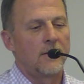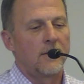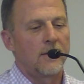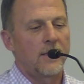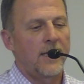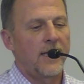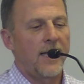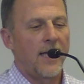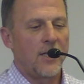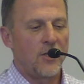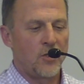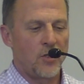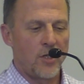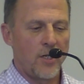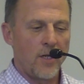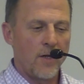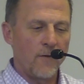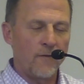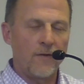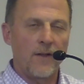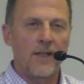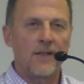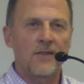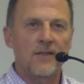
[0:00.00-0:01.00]
Can I
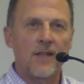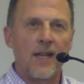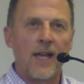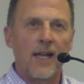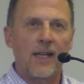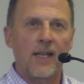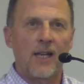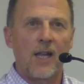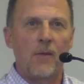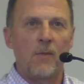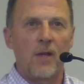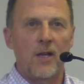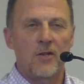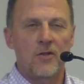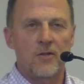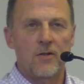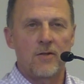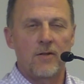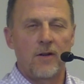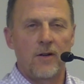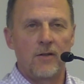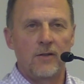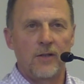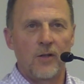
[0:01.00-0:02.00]
geofence that? Can I make
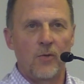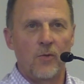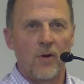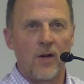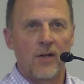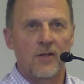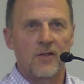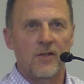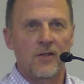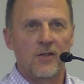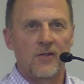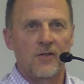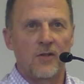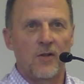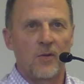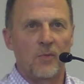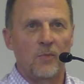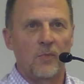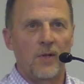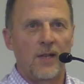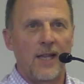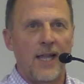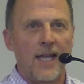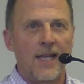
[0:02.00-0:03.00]
sure it only works in a certain
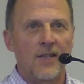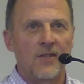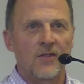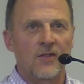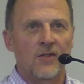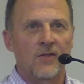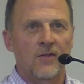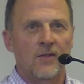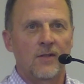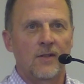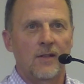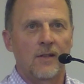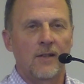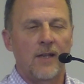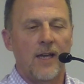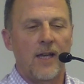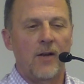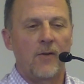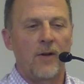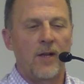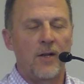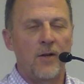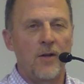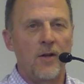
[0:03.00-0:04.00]
place? How
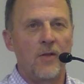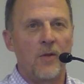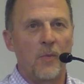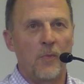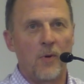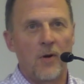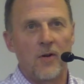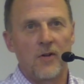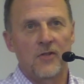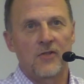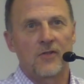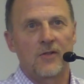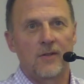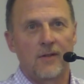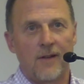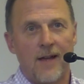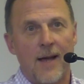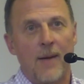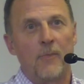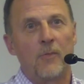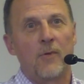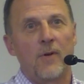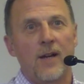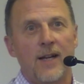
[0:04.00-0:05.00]
do I know the person
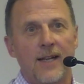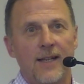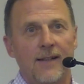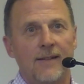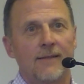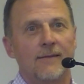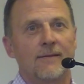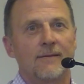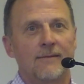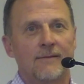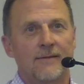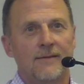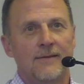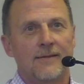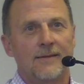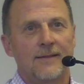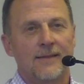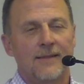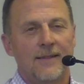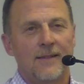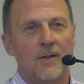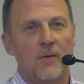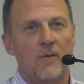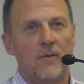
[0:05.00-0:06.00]
operating
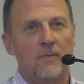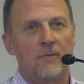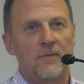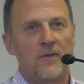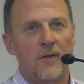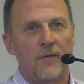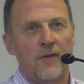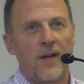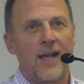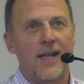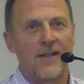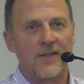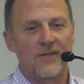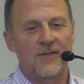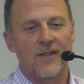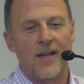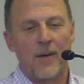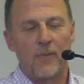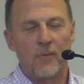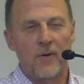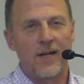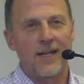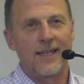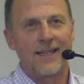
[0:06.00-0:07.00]
the device,
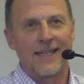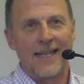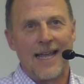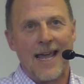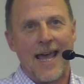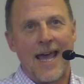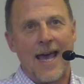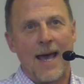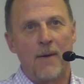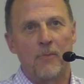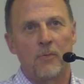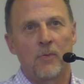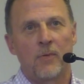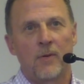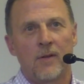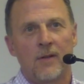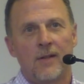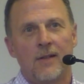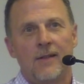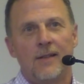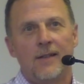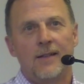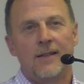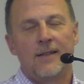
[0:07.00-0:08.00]
operating the app,
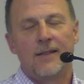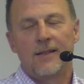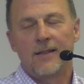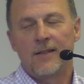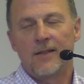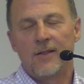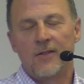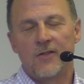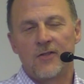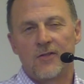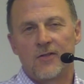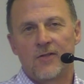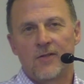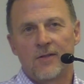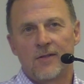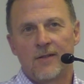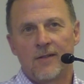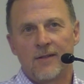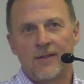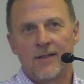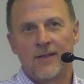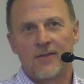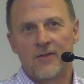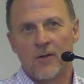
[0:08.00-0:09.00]
it's
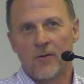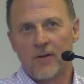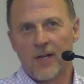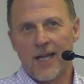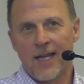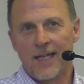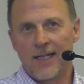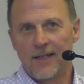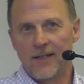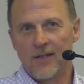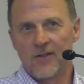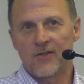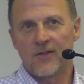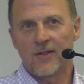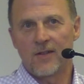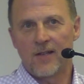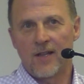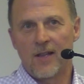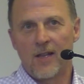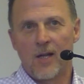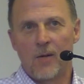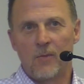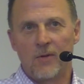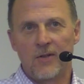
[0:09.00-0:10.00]
okay to listen
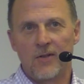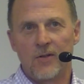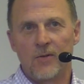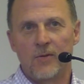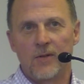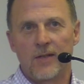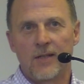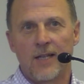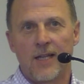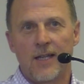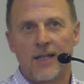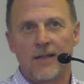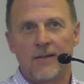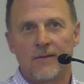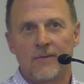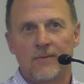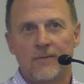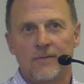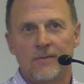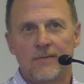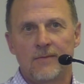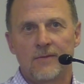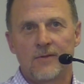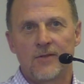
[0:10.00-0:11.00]
to them and do what they
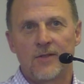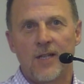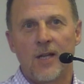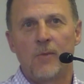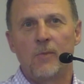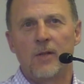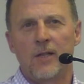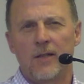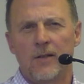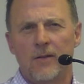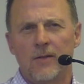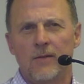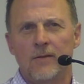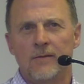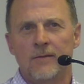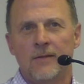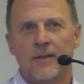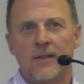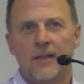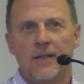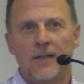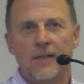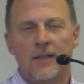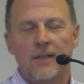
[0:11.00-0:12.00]
tell me to do?
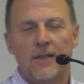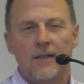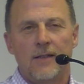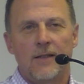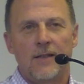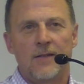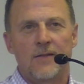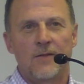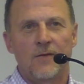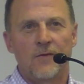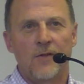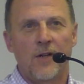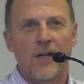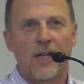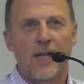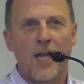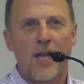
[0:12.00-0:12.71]
It's a very